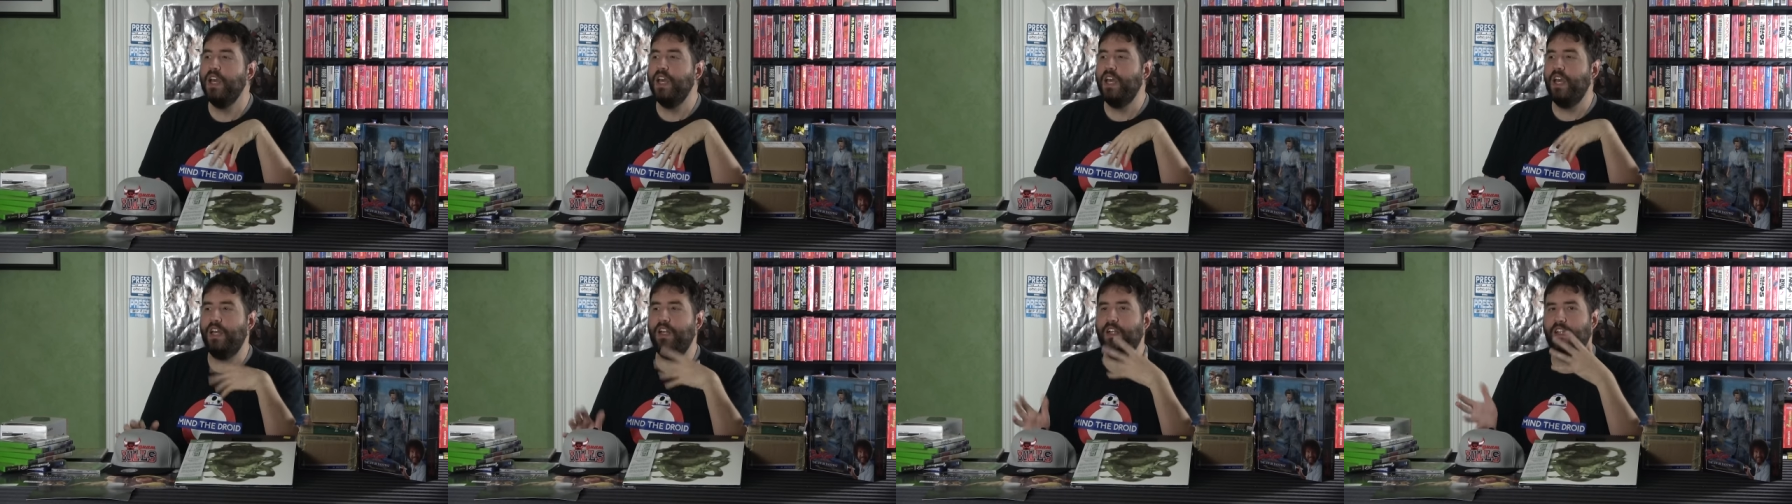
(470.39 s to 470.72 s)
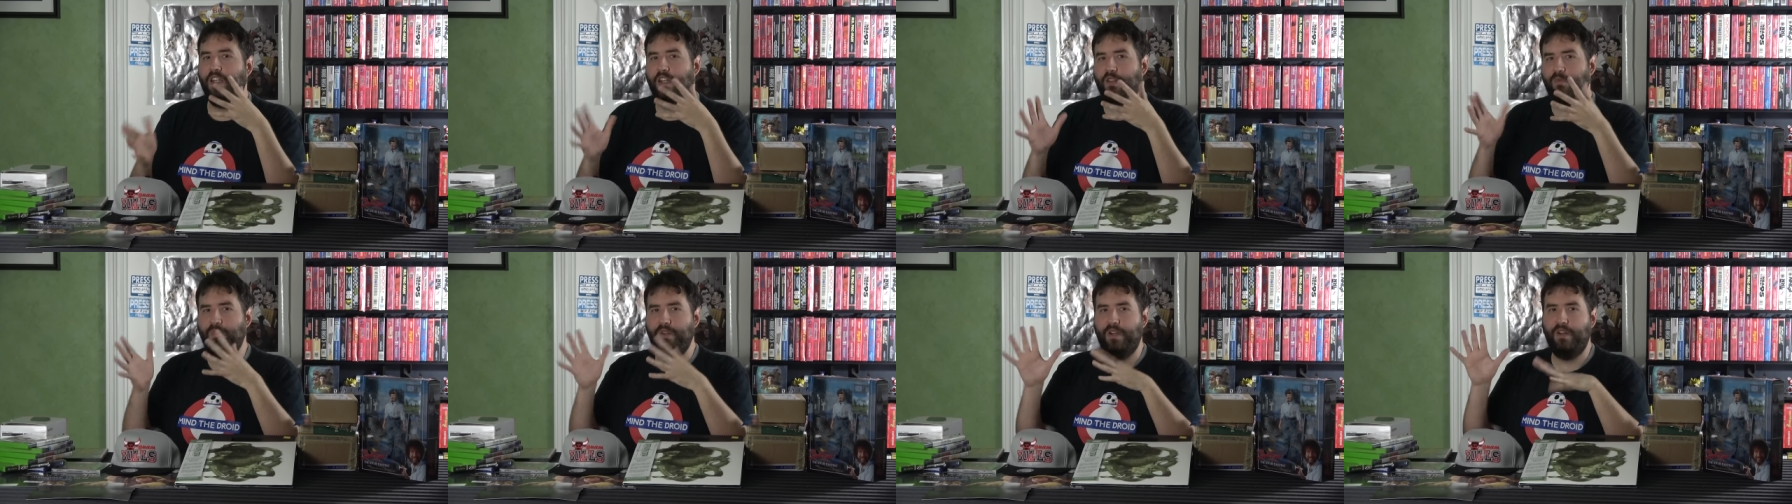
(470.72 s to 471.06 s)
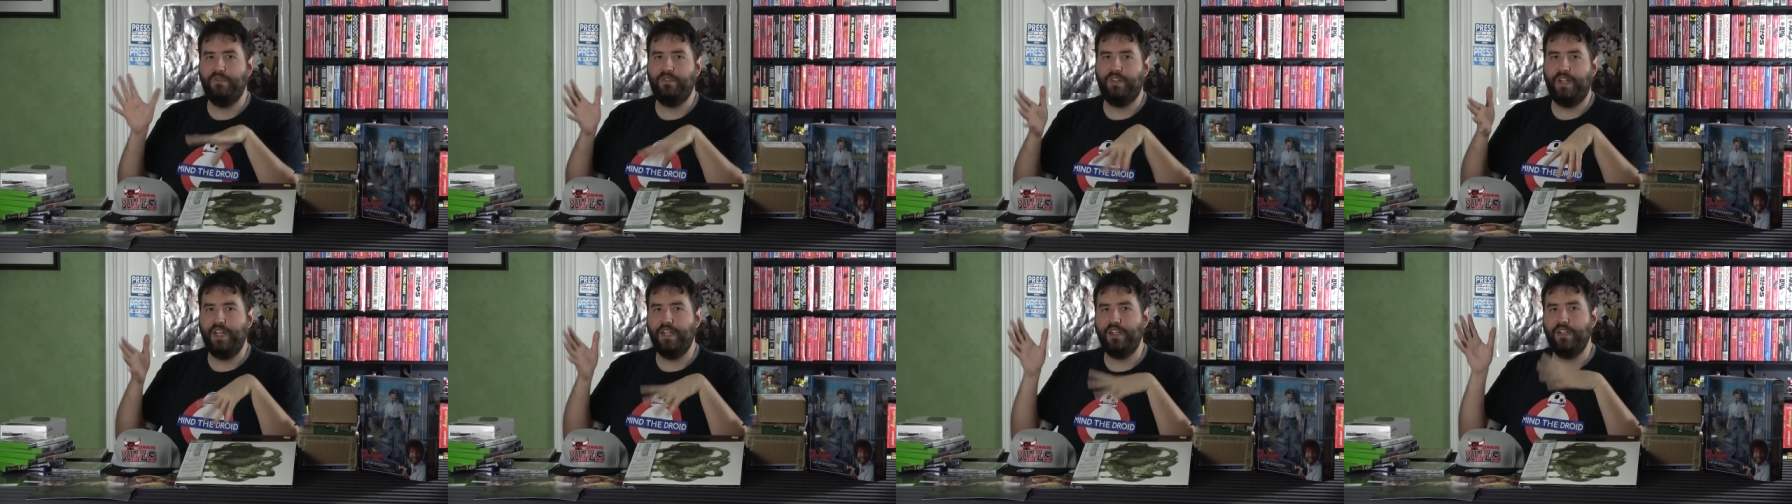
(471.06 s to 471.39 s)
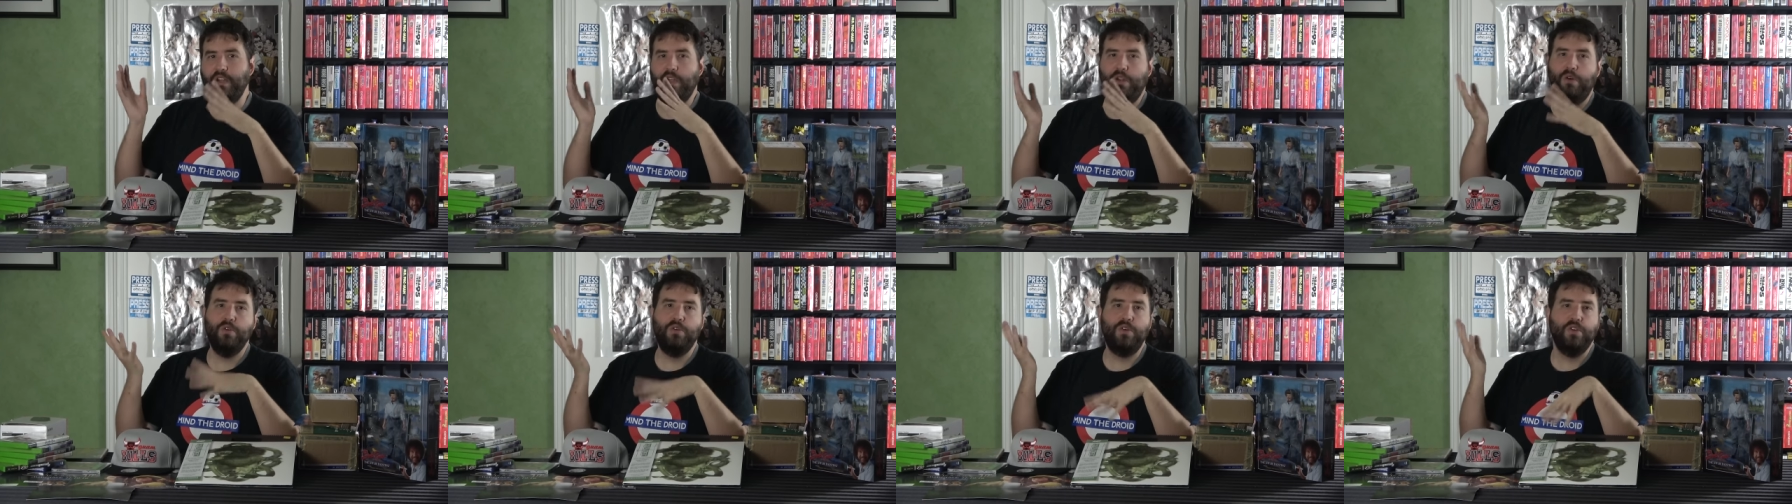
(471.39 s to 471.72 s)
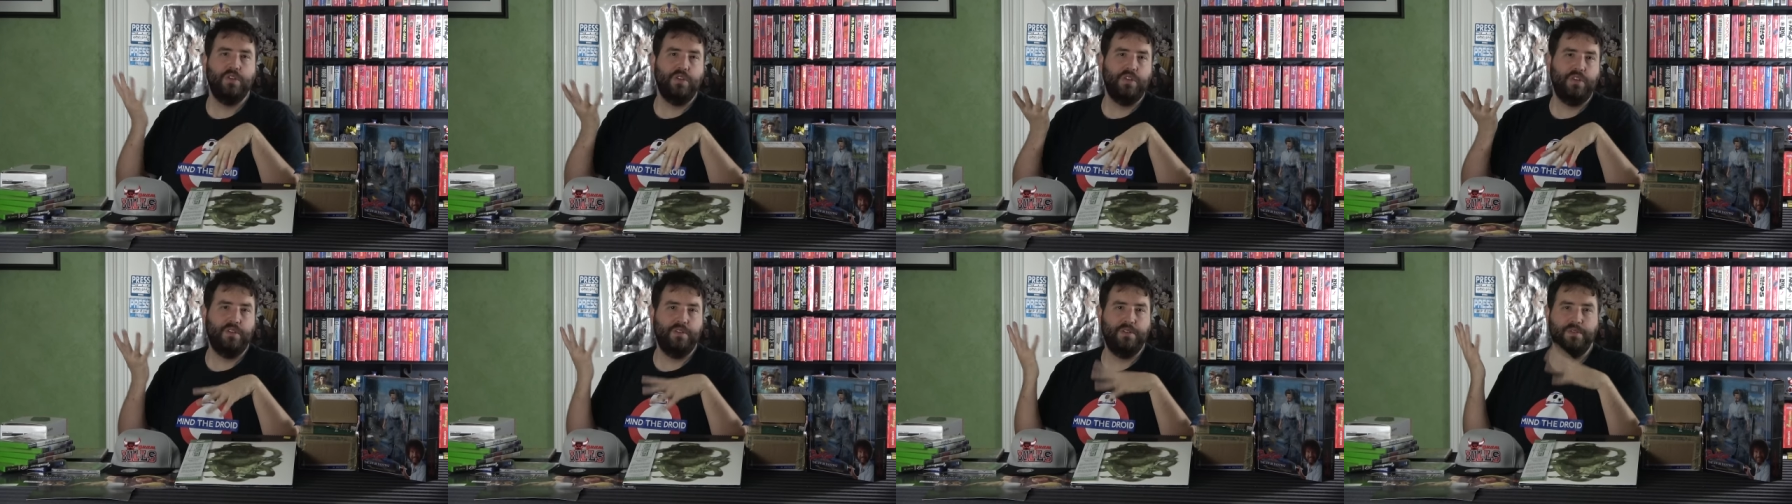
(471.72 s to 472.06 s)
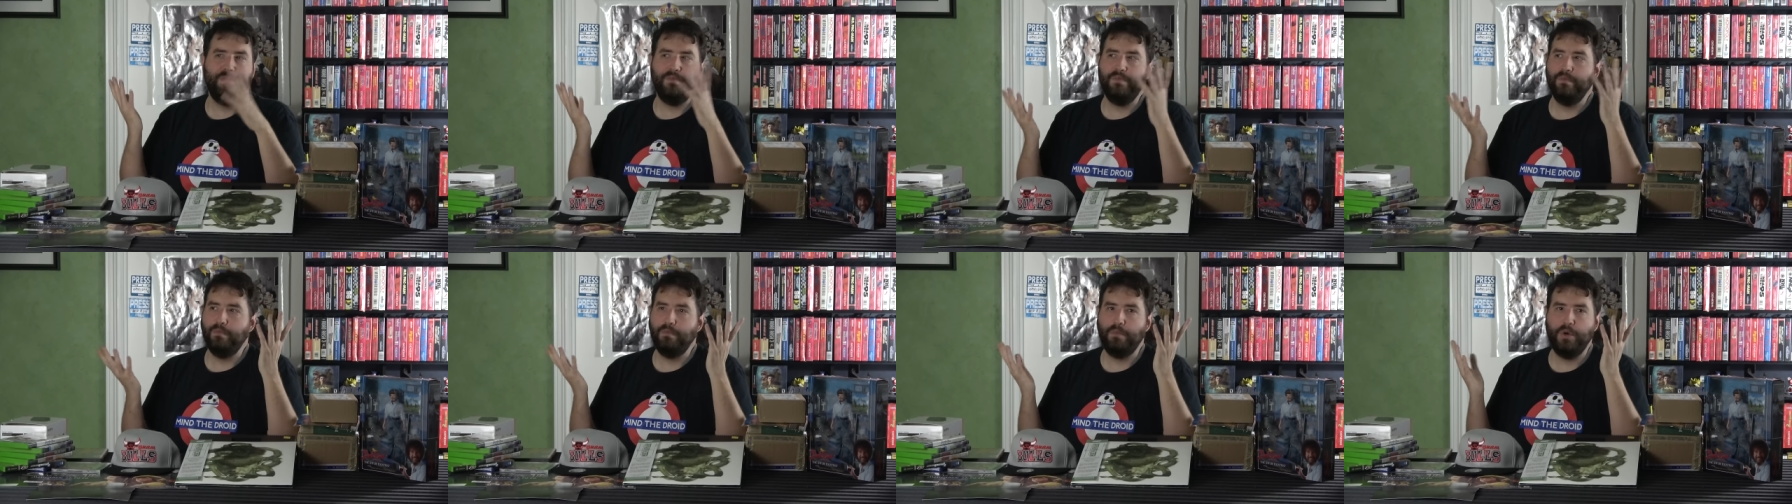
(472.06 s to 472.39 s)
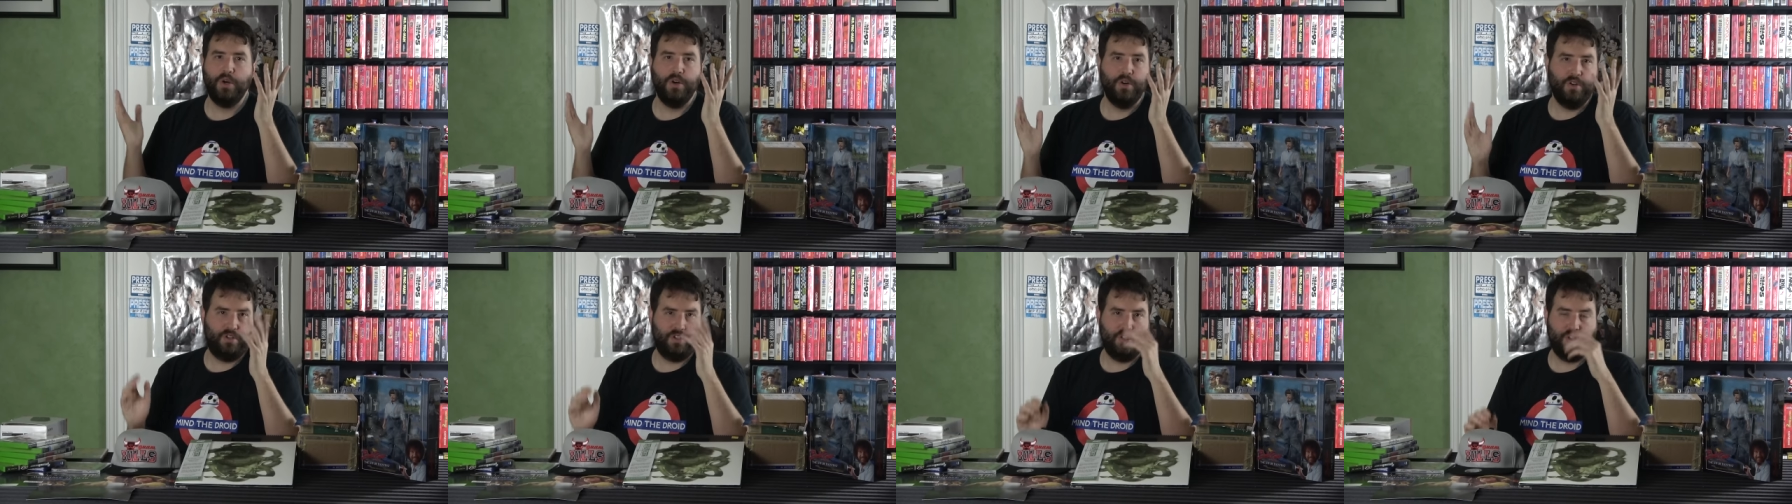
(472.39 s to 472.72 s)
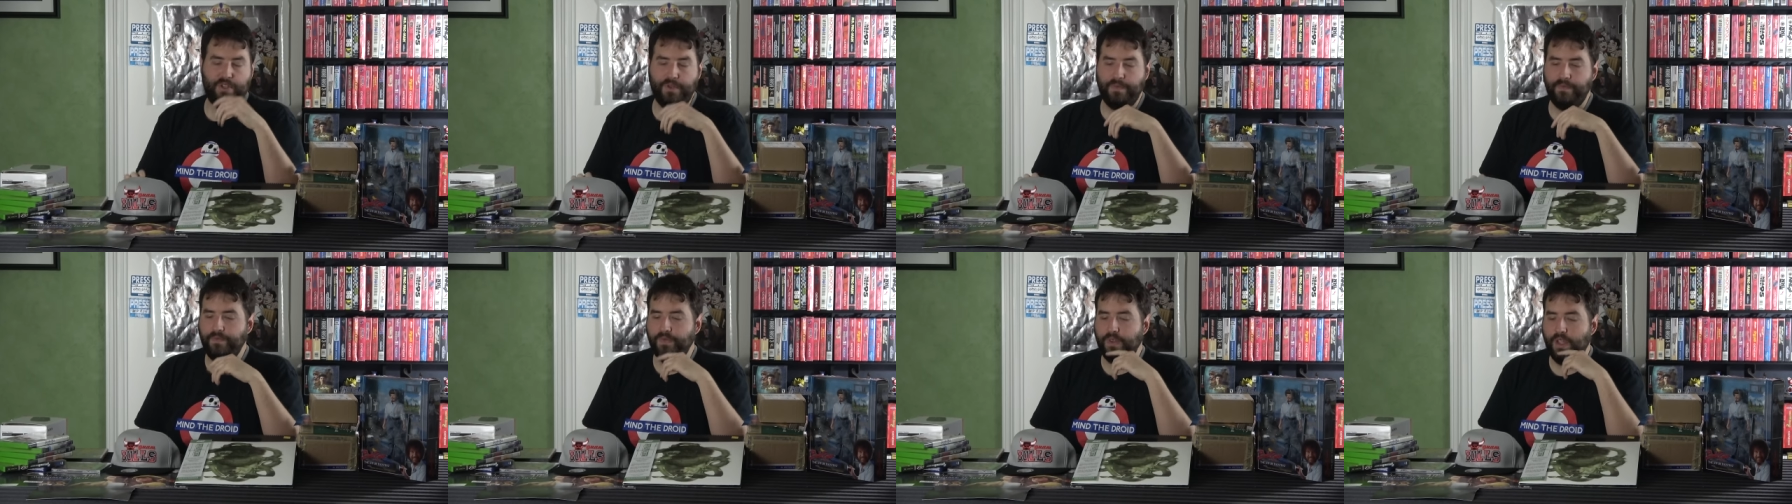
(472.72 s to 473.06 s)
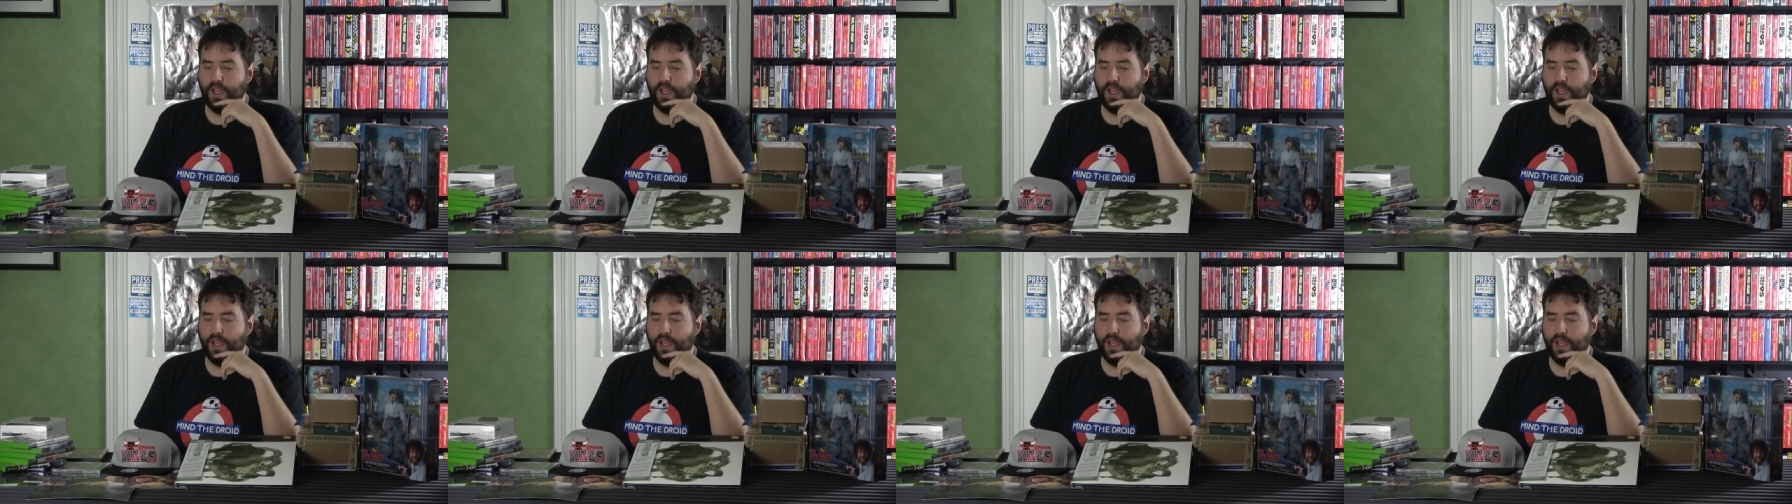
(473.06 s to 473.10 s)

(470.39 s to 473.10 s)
and a little bit of like local merch.